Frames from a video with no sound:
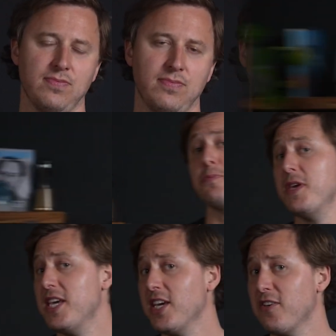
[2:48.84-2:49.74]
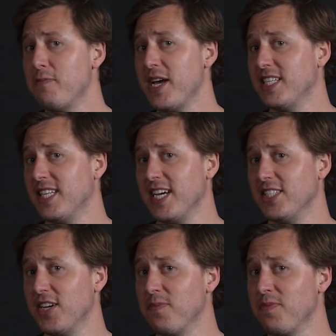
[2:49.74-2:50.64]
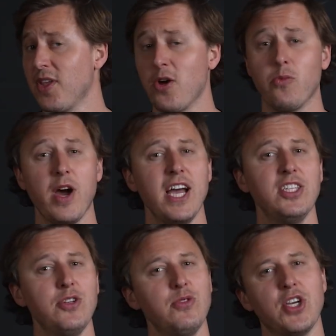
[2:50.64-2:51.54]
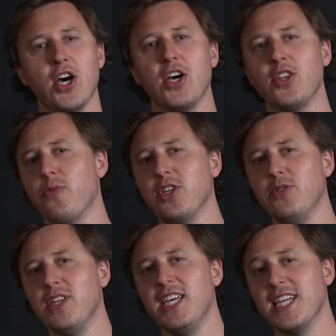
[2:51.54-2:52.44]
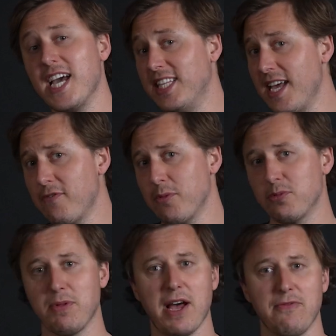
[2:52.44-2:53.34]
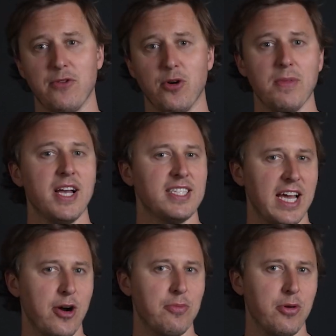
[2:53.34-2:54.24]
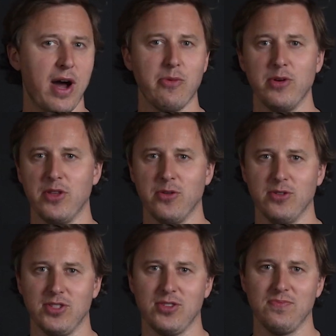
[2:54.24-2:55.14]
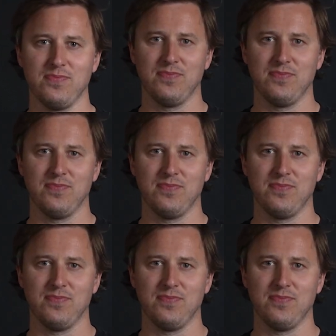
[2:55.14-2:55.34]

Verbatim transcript: Speaking of metadata, where do you turn when you need a DevOps platform to help you out with yours?